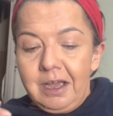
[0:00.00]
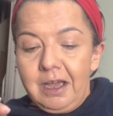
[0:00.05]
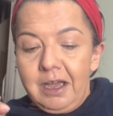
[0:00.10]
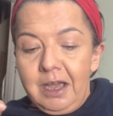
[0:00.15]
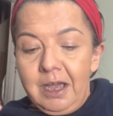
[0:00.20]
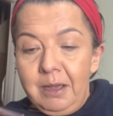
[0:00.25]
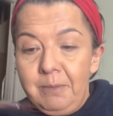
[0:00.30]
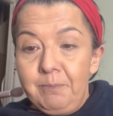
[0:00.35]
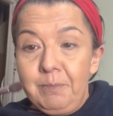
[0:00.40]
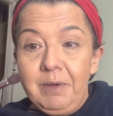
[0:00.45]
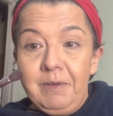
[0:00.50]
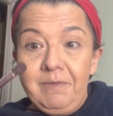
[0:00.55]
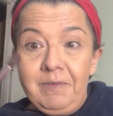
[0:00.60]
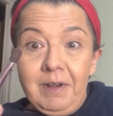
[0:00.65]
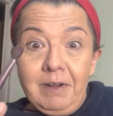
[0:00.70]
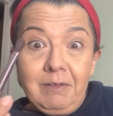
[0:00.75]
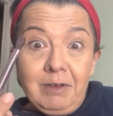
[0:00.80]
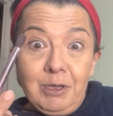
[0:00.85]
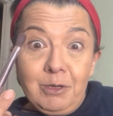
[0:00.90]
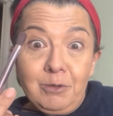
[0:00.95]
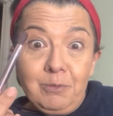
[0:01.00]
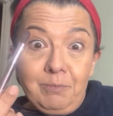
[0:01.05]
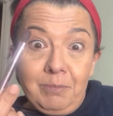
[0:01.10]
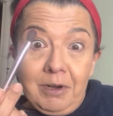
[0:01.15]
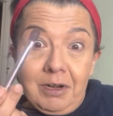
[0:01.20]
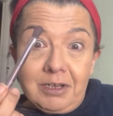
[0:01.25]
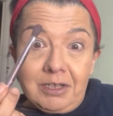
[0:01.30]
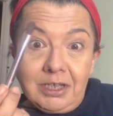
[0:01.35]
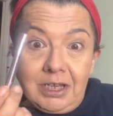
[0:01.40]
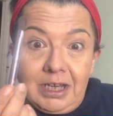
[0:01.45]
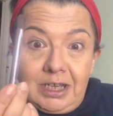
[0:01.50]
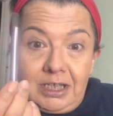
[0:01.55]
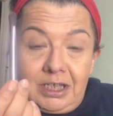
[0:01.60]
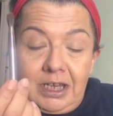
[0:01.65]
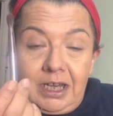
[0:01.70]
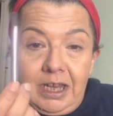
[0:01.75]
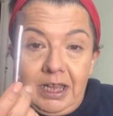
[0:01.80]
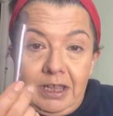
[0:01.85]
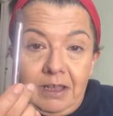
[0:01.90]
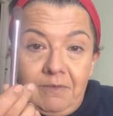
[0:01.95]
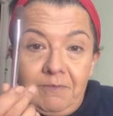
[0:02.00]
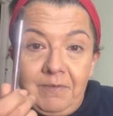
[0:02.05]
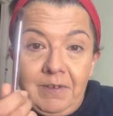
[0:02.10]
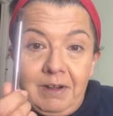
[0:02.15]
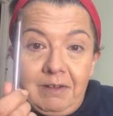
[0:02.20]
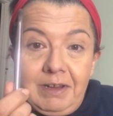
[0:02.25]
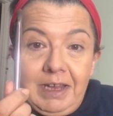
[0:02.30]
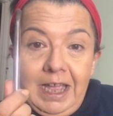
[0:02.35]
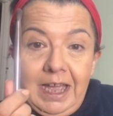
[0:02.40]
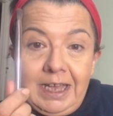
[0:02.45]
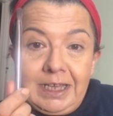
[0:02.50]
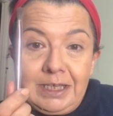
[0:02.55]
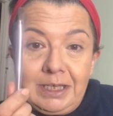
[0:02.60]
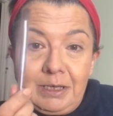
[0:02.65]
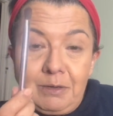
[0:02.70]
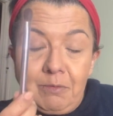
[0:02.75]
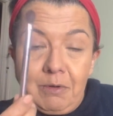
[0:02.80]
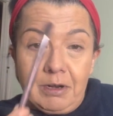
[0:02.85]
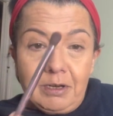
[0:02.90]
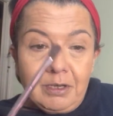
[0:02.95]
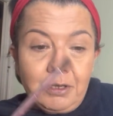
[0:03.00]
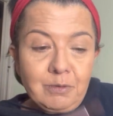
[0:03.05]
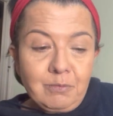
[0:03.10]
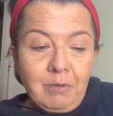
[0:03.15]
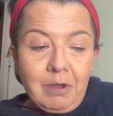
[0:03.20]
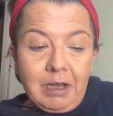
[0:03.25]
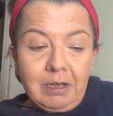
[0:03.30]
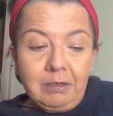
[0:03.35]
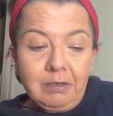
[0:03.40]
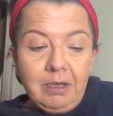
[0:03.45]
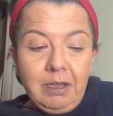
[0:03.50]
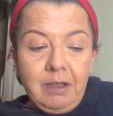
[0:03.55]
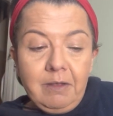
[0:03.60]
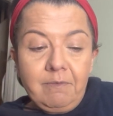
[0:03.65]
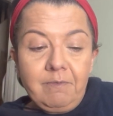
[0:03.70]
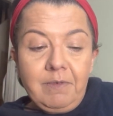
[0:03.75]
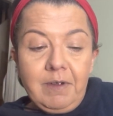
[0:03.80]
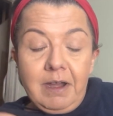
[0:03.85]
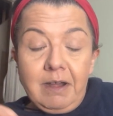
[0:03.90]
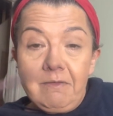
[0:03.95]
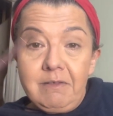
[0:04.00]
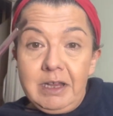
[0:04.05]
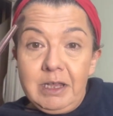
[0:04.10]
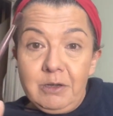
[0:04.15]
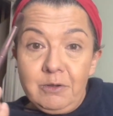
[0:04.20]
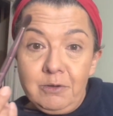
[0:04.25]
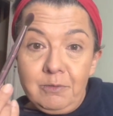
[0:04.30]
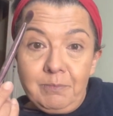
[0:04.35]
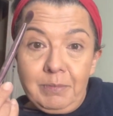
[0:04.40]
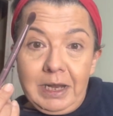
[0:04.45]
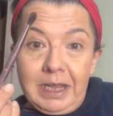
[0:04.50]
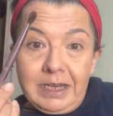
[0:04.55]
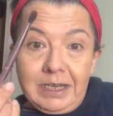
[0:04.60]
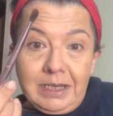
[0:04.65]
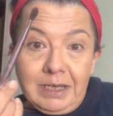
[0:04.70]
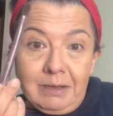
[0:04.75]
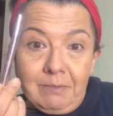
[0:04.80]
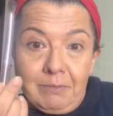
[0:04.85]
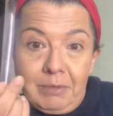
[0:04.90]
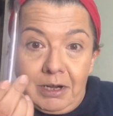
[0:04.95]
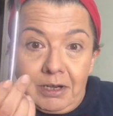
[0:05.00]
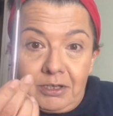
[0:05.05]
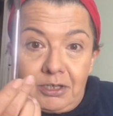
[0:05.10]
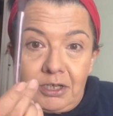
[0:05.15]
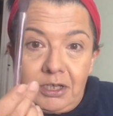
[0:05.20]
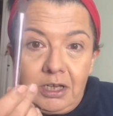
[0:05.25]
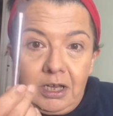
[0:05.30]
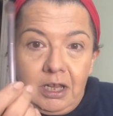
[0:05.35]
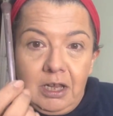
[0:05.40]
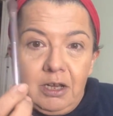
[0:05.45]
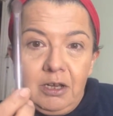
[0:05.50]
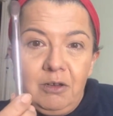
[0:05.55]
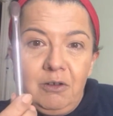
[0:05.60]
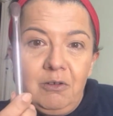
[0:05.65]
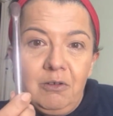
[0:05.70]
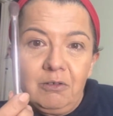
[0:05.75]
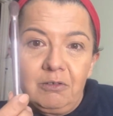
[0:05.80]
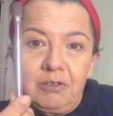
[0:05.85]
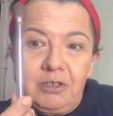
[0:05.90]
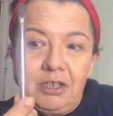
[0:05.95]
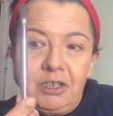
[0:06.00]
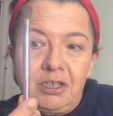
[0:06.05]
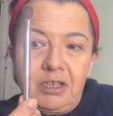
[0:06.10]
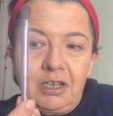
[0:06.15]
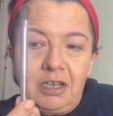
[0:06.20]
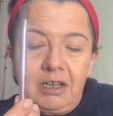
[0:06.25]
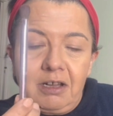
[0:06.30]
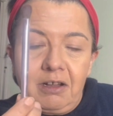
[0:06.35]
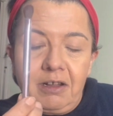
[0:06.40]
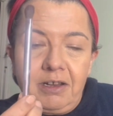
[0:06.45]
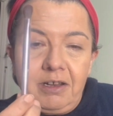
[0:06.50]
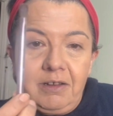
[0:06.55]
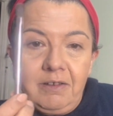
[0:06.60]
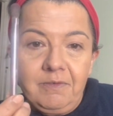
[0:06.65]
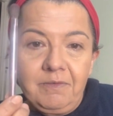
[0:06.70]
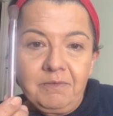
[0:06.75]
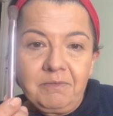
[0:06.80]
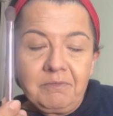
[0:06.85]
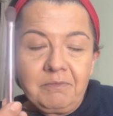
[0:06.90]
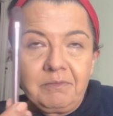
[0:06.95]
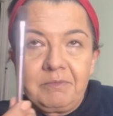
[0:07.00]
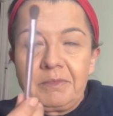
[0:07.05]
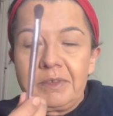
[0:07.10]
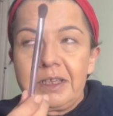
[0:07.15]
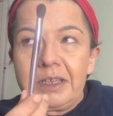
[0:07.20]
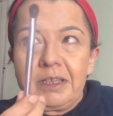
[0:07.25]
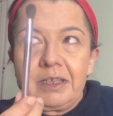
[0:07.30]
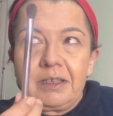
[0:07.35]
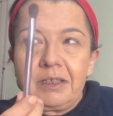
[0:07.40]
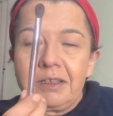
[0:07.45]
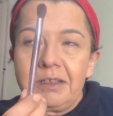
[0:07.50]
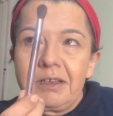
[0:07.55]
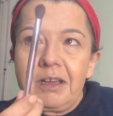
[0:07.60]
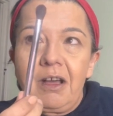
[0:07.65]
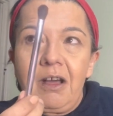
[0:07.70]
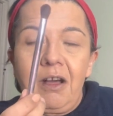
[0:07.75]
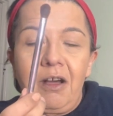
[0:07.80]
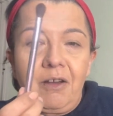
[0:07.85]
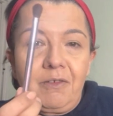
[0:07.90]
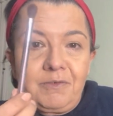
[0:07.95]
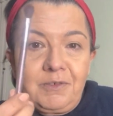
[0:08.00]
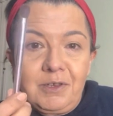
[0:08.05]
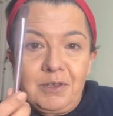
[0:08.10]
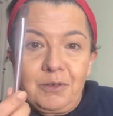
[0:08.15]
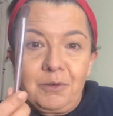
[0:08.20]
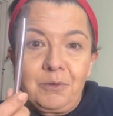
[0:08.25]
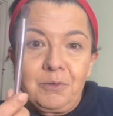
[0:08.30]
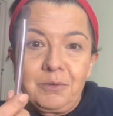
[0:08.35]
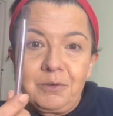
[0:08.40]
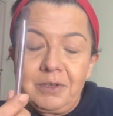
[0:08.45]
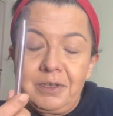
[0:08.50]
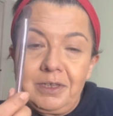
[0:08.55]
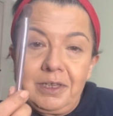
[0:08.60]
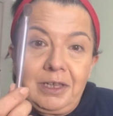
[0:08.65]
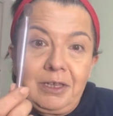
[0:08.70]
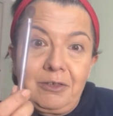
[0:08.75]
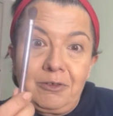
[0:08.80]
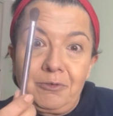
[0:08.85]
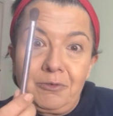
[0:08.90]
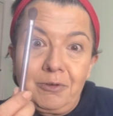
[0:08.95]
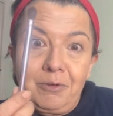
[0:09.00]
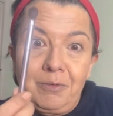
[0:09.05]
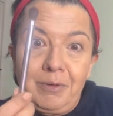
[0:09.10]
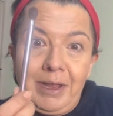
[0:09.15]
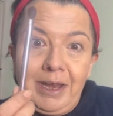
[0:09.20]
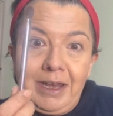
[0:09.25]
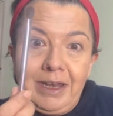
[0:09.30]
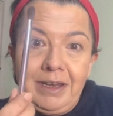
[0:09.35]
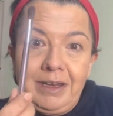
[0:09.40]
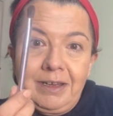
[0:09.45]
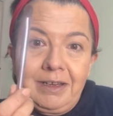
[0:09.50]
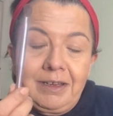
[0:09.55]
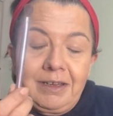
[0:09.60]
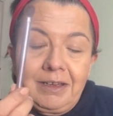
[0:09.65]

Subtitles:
But very good brush, actually. Very handy one as well. Very good blending brush. Not just a kind of afterthought that they threw in